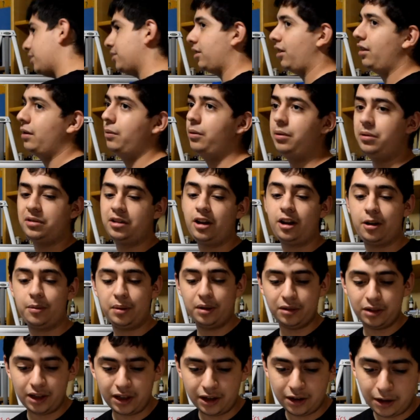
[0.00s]
something we'll talk
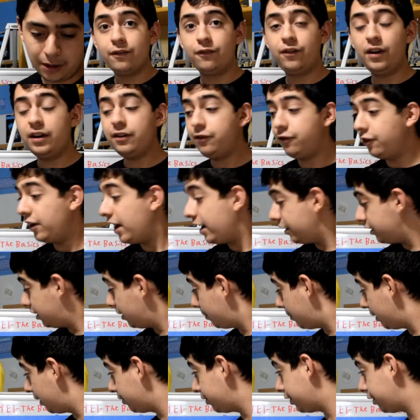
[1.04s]
about later. Fun fact
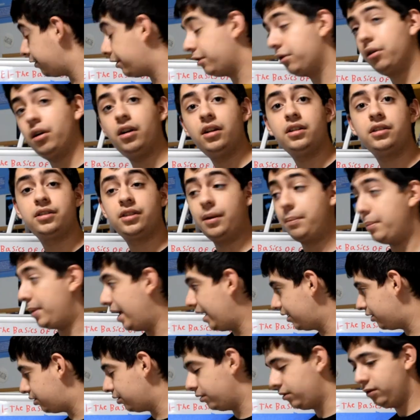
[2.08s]
about the crot, the
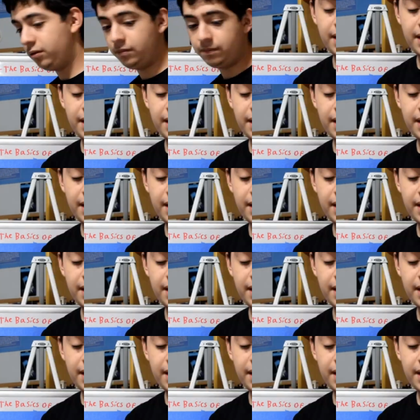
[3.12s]
mantle,